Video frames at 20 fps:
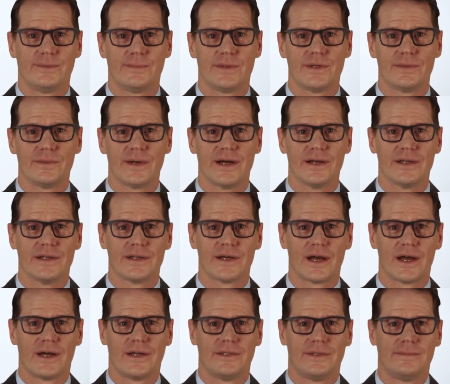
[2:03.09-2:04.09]
be
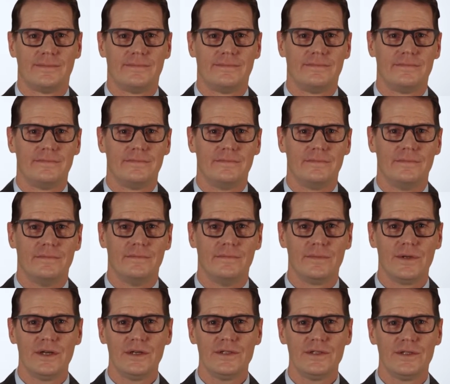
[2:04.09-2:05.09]
recognized?
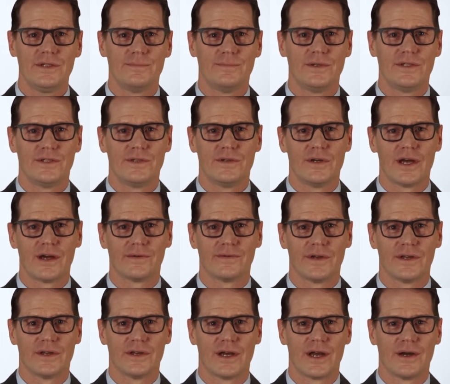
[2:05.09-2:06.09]
Leases prescribe
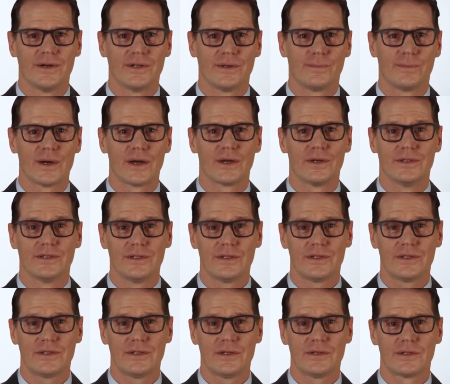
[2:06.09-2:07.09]
the accounting
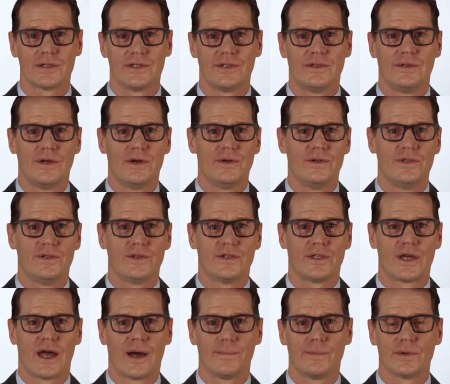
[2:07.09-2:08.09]
policies and disclosures
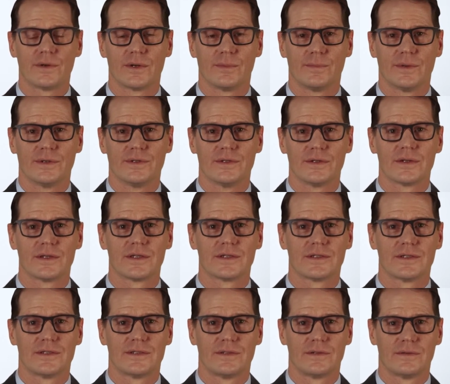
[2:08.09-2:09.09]
applicable to
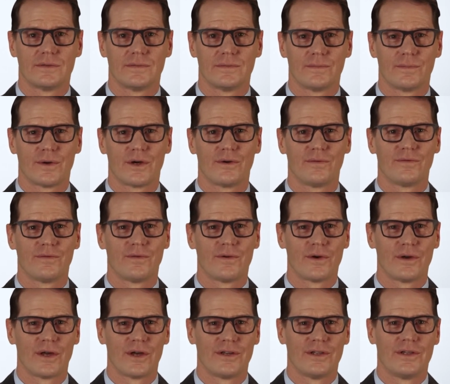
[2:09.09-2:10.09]
leases, both
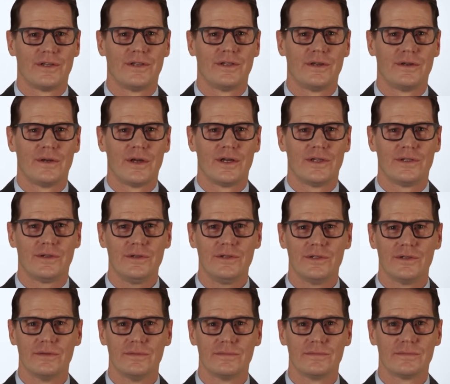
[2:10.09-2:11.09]
for lessees and
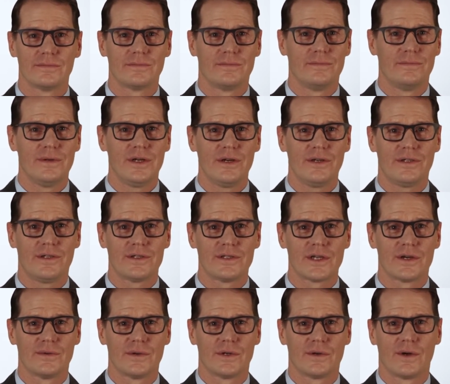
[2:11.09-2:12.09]
lessors. Leases
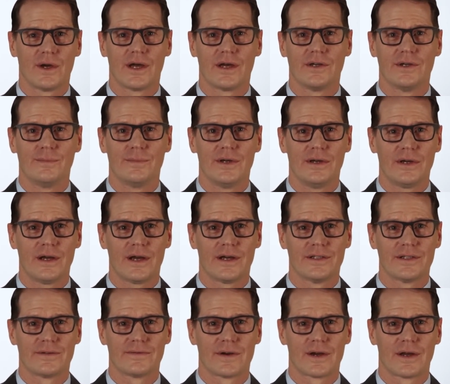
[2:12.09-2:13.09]
are required to be
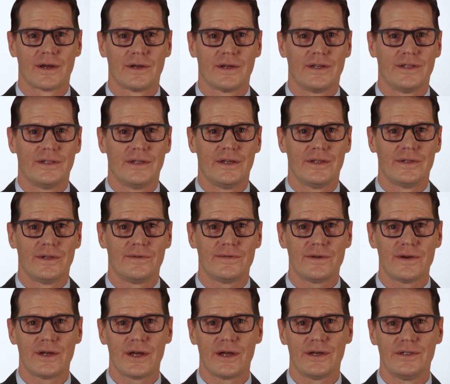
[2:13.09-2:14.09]
classified as either
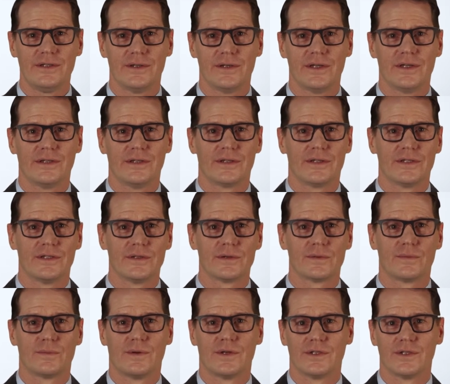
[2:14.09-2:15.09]
finance leases,
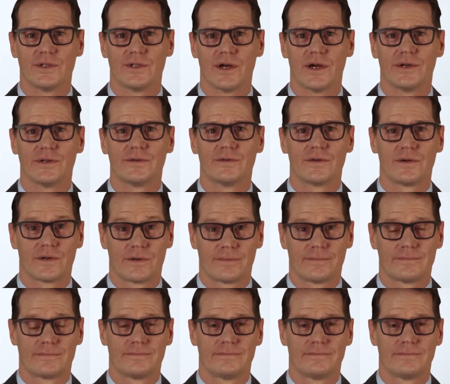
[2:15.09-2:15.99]
which transfer